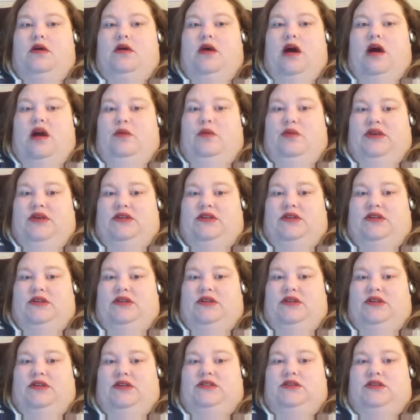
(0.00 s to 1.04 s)
I went to
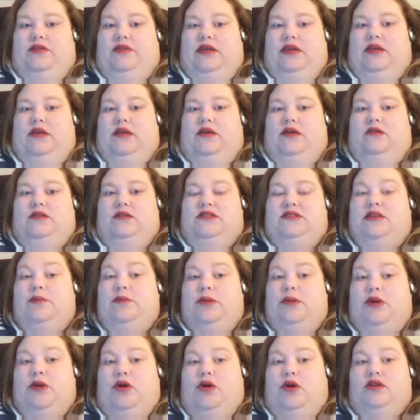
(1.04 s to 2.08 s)
one of the
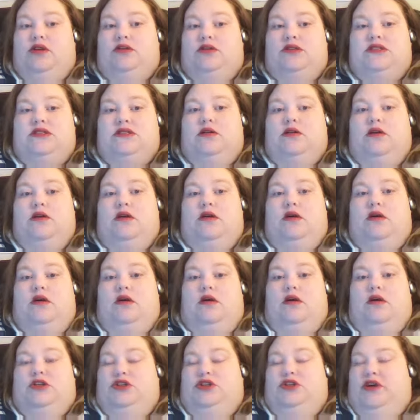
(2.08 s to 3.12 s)
seminars.
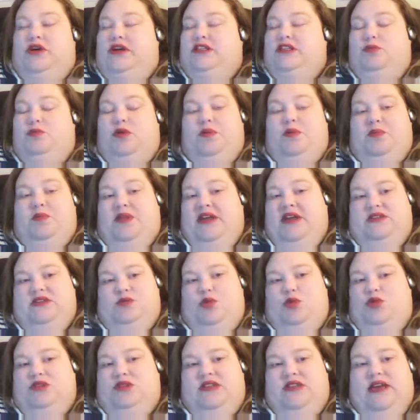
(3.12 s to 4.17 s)
A transport place
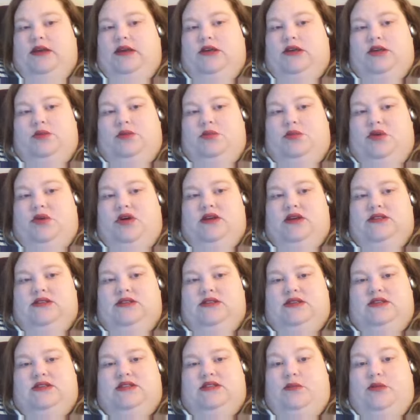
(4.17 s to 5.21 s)
won't take you because
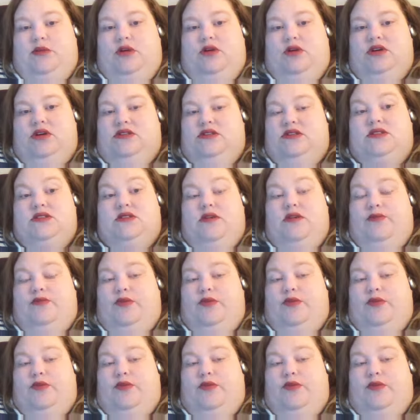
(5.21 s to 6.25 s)
the seminars and stuff are
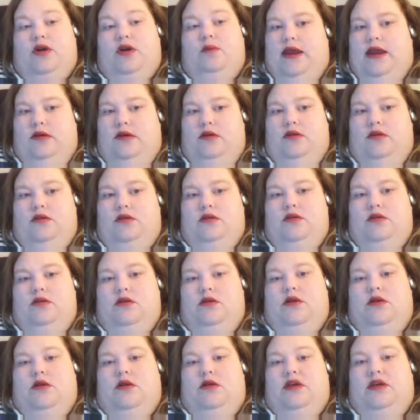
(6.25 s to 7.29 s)
not paid.
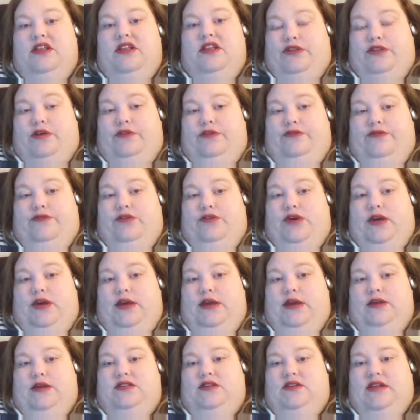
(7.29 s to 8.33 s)
It's they're
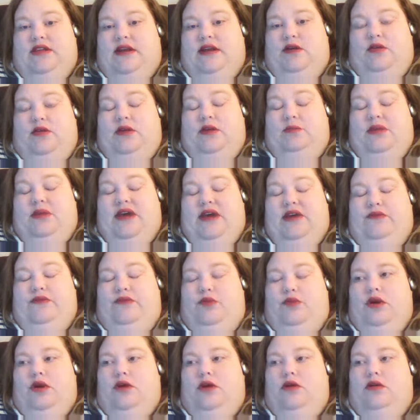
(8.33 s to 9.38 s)
free, so they don't get paid
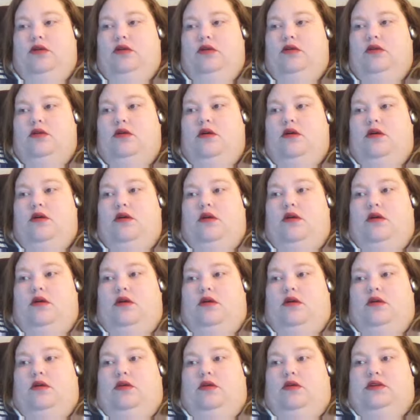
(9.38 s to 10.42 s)
for it.
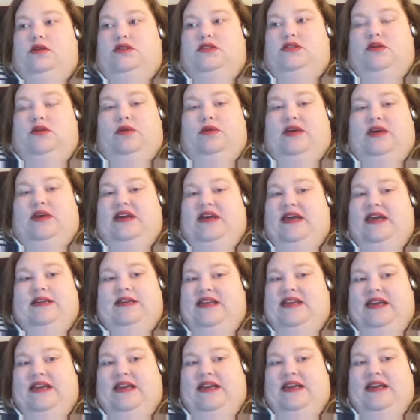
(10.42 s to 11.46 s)
So I can't
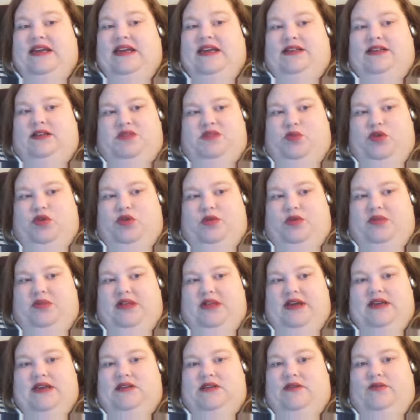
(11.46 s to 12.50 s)
take the transport
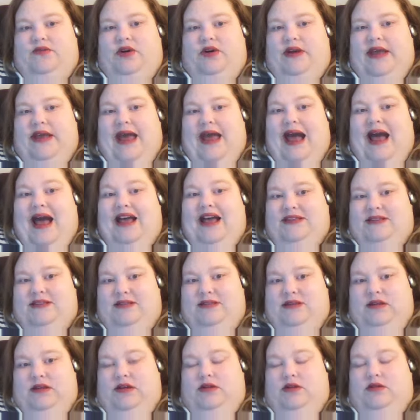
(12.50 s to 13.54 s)
place. I've already
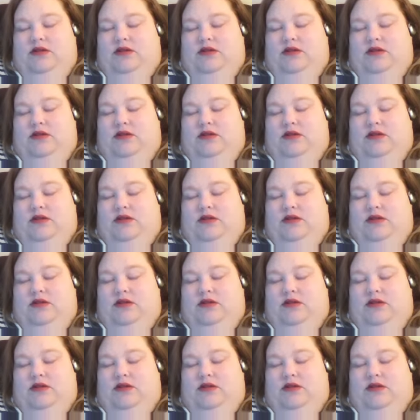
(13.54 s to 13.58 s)
asked.